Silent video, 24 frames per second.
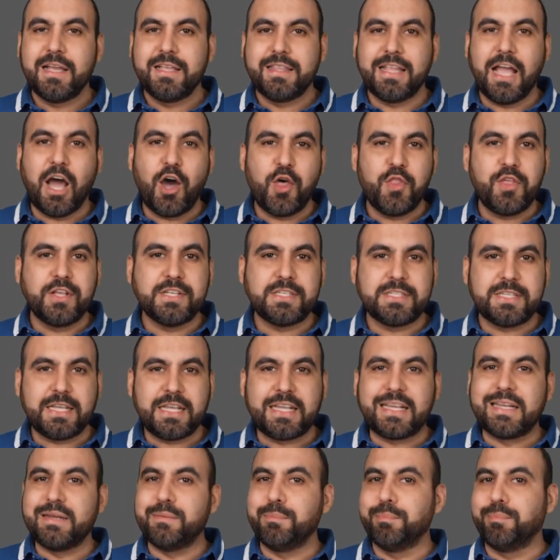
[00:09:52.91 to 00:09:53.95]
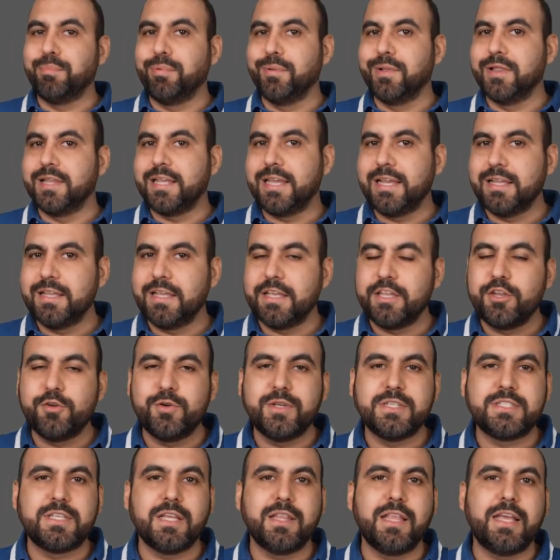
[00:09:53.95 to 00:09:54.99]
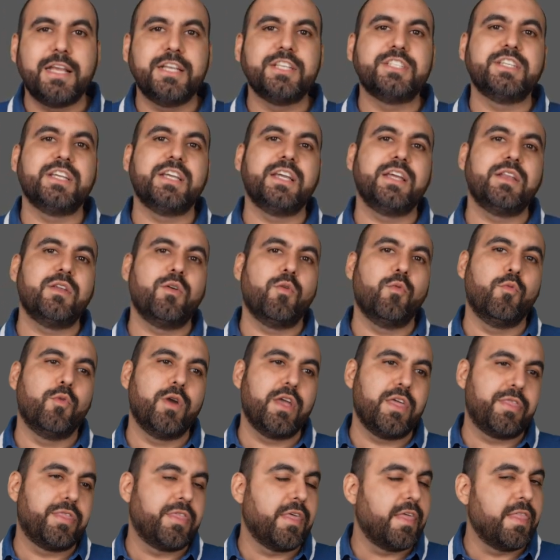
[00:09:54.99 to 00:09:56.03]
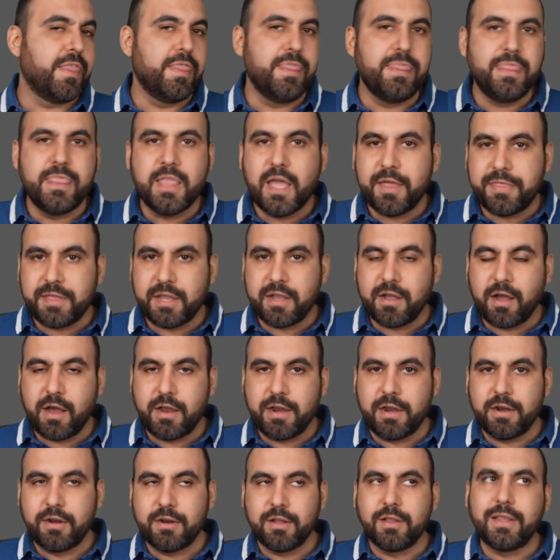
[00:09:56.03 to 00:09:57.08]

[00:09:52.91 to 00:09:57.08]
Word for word: Now this is a completely new installation with nothing on it.